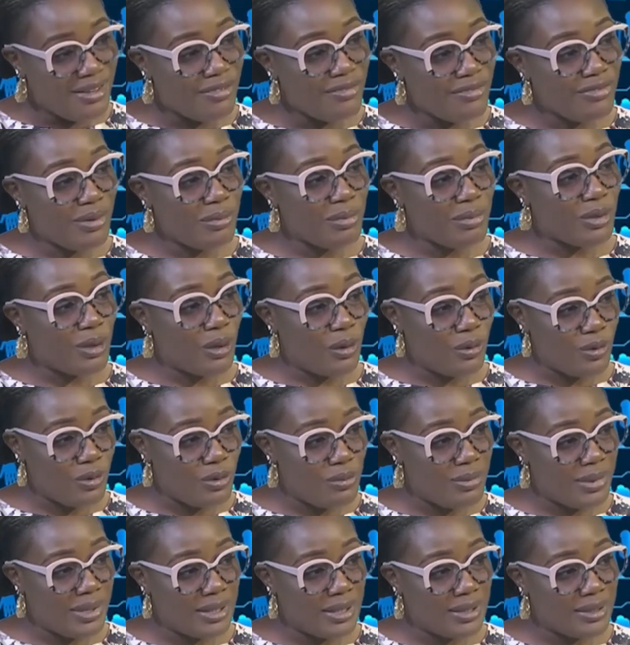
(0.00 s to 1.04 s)
from
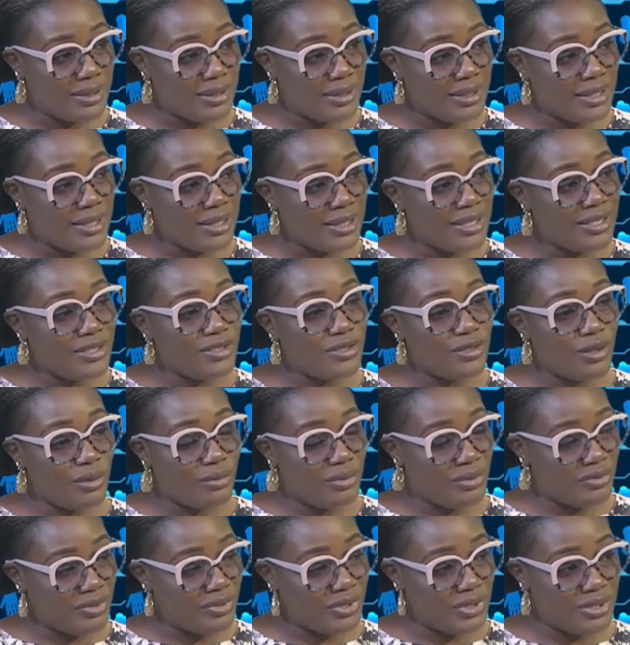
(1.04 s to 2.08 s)
glaucoma is not
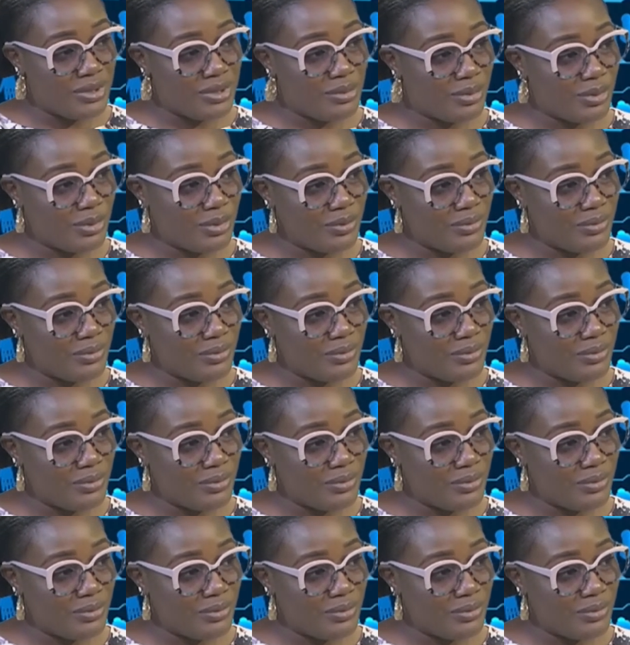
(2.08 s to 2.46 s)
reversible.